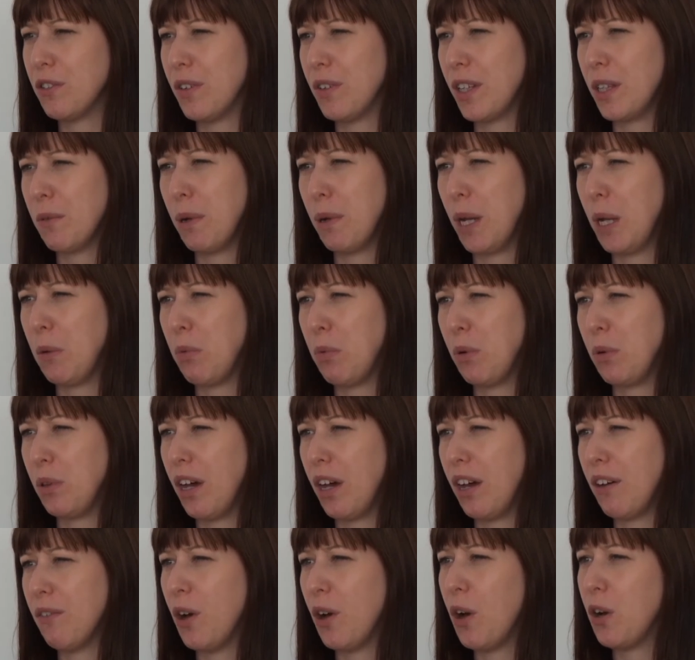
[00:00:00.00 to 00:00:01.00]
of other people
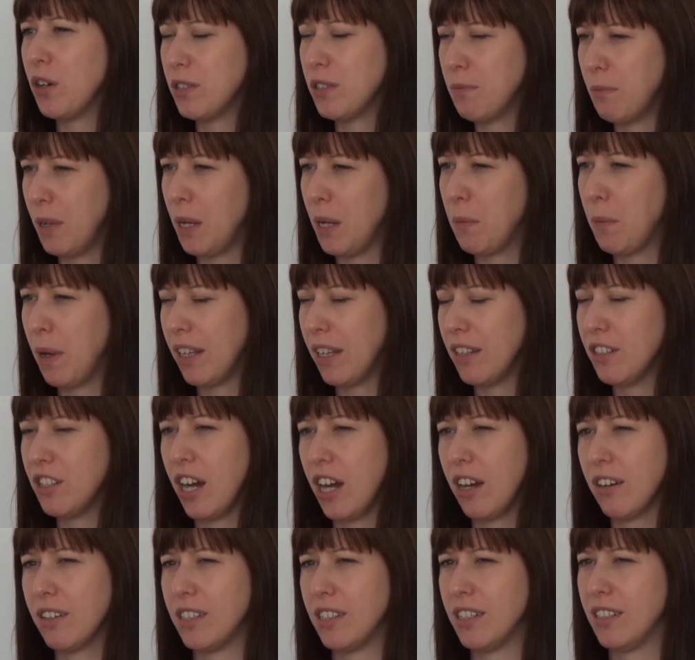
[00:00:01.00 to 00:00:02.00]
that have asked me about the
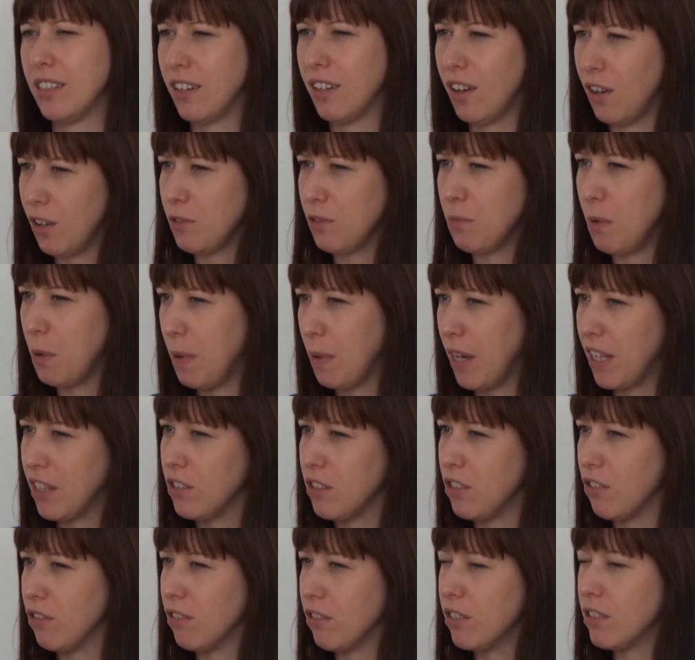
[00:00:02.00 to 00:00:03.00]
charity and asked me about
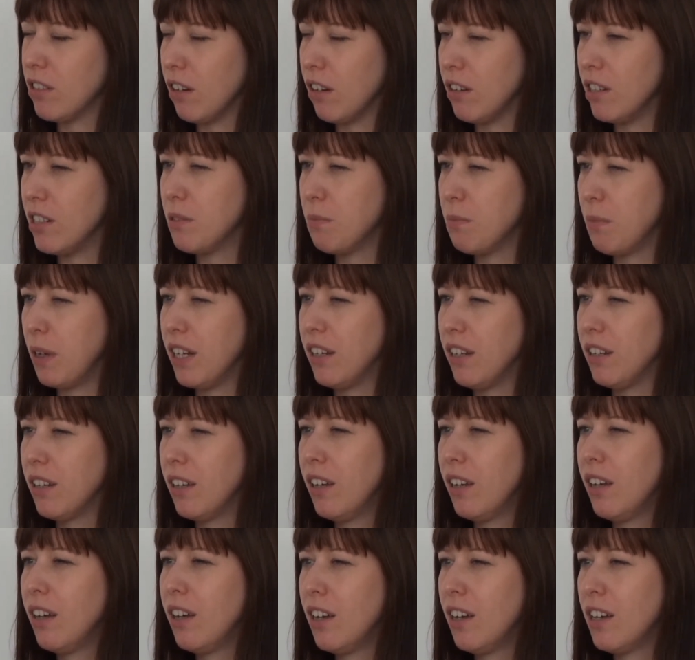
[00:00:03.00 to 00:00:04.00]
the dog. So it's been
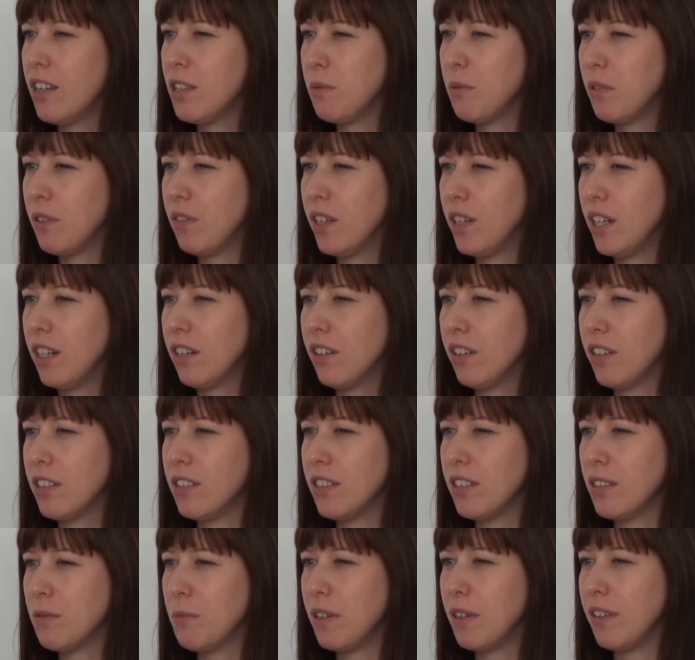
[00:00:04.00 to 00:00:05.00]
a really
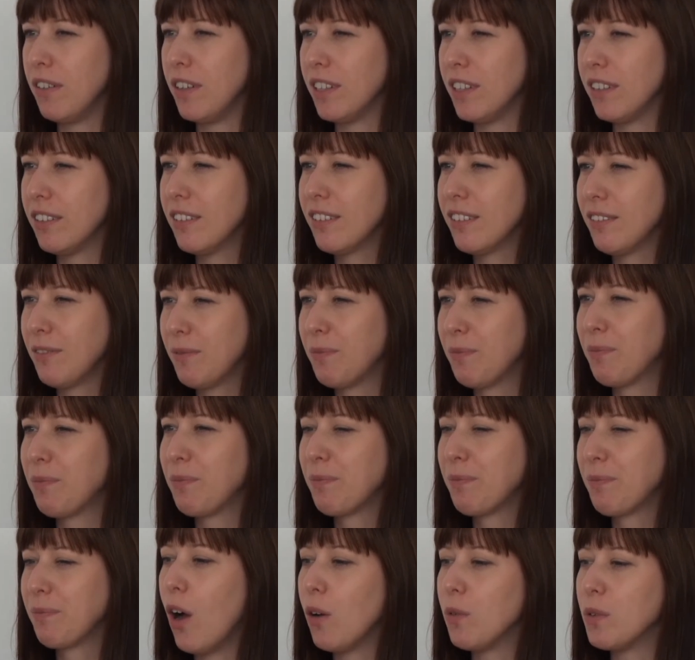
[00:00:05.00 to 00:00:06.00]
nice experience.
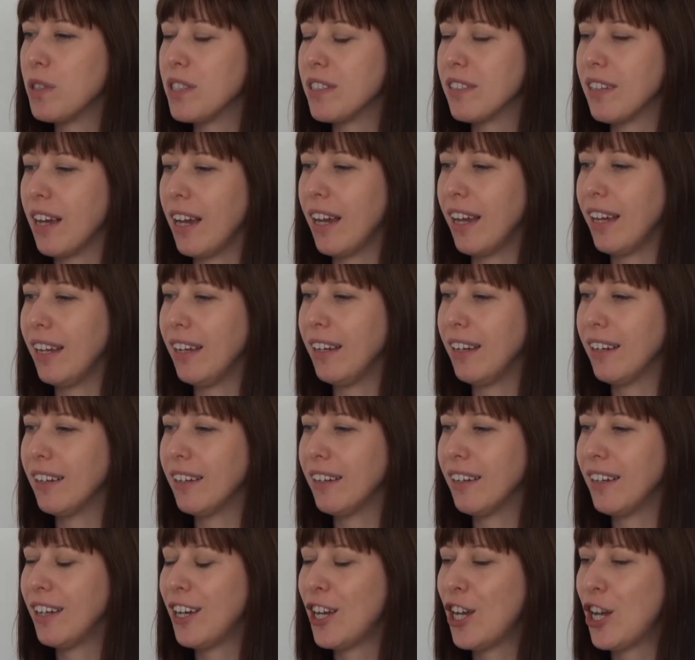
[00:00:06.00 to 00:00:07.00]
I would say
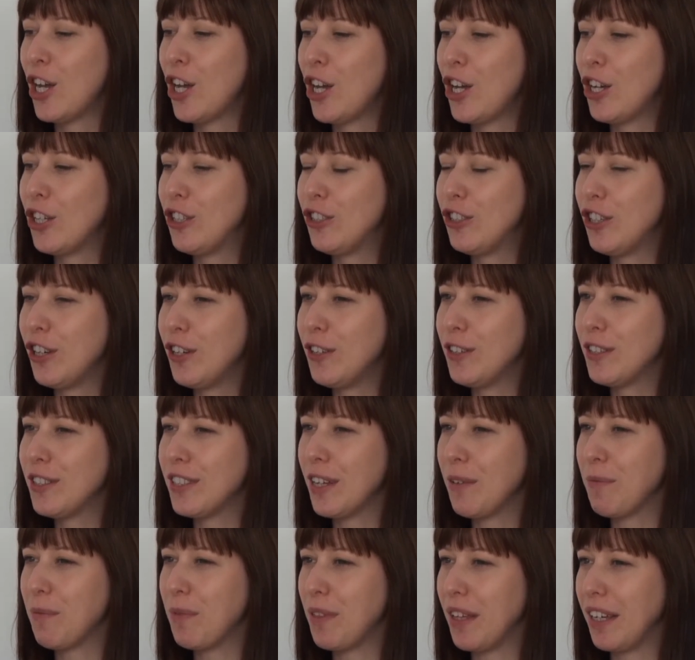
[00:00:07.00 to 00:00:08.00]
do
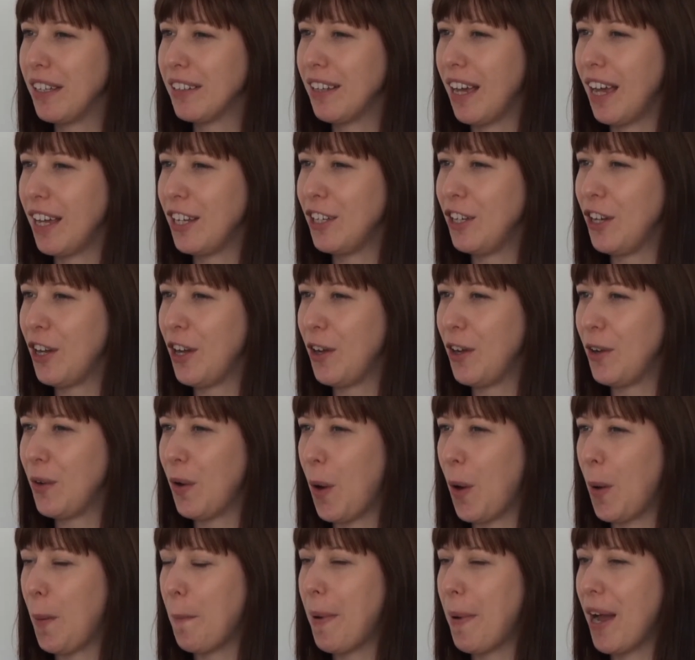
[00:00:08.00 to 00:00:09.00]
something that you
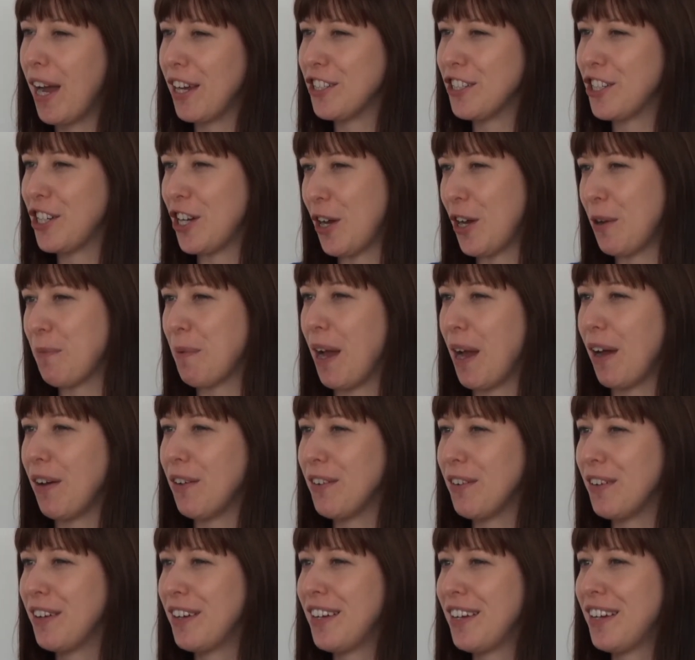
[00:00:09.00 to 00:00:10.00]
are passionate
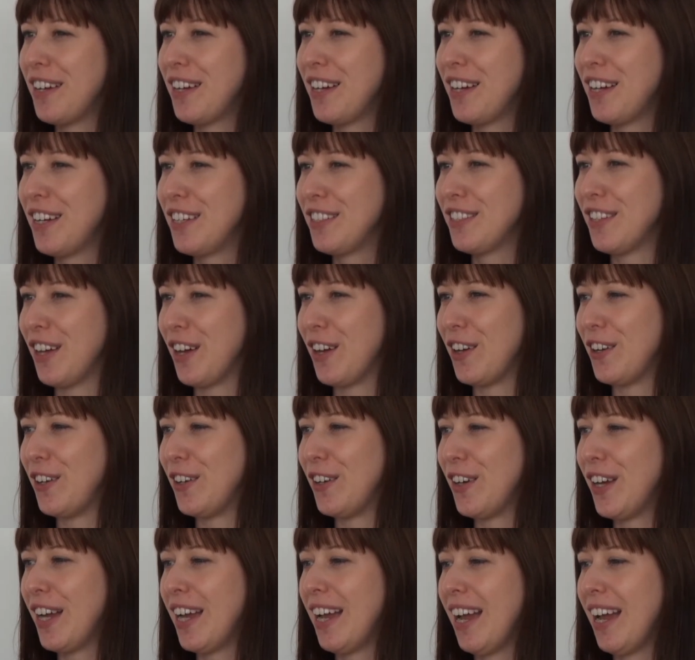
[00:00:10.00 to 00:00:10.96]
about. So